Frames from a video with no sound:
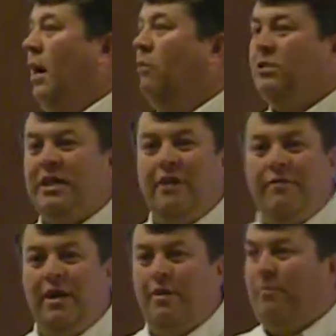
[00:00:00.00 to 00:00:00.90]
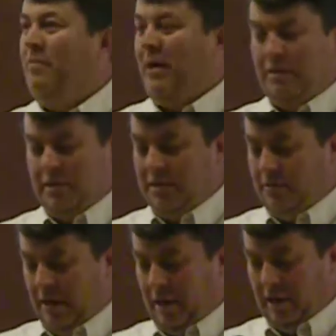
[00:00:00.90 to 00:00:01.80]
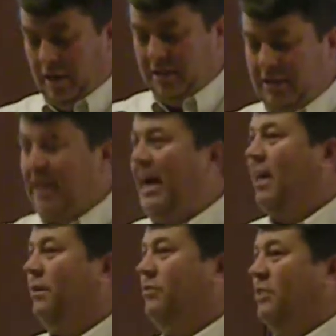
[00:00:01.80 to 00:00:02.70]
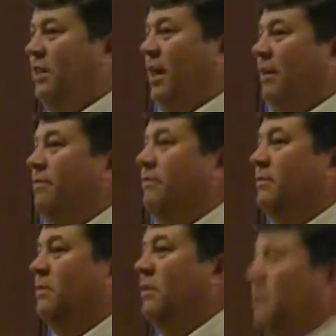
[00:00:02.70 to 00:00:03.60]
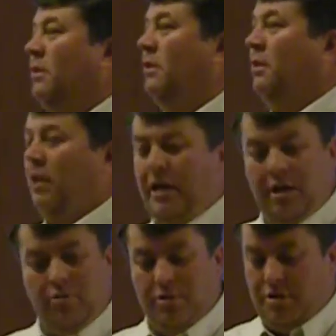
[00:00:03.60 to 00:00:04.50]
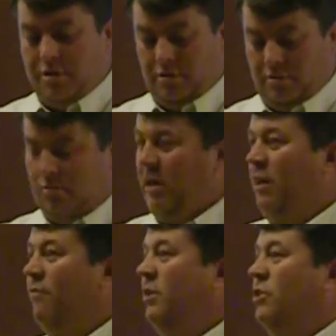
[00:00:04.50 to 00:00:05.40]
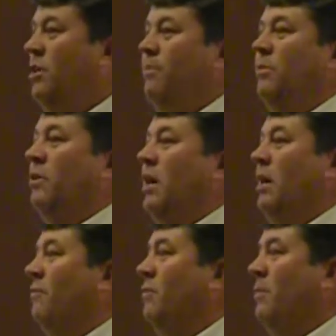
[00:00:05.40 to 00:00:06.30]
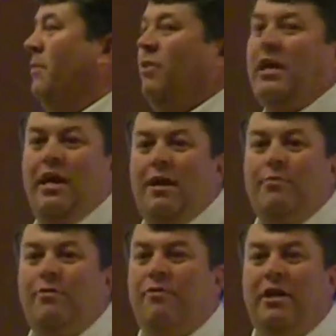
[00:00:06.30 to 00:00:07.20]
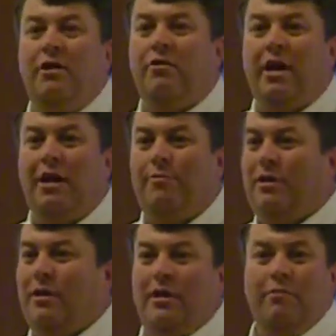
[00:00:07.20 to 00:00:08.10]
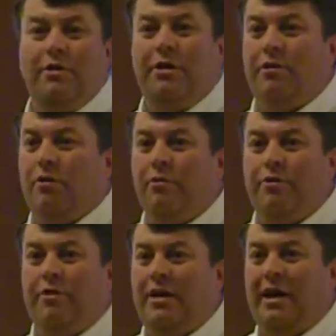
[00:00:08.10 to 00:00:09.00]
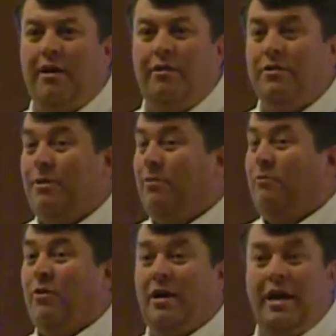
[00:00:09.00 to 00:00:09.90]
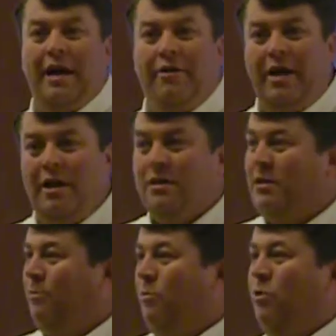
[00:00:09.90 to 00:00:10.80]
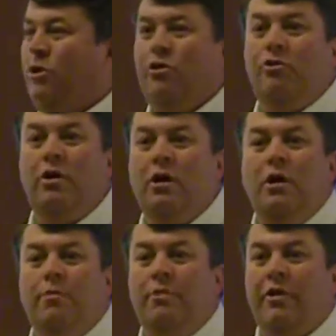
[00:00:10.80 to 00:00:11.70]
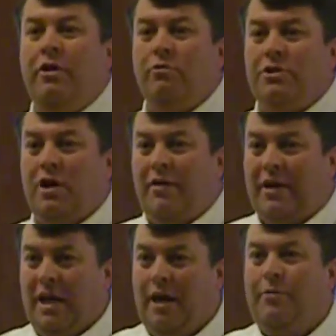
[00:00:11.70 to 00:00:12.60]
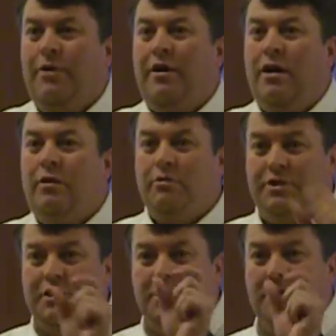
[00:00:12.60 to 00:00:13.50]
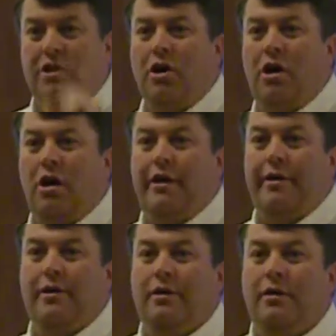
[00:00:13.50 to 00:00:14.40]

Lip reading: I was given a little sack of stuff, and it was every chip you can from every camera, video camera, and when you go into a town, some of them were very outdated, some of them were new, but there was not the camera there, it was just a card.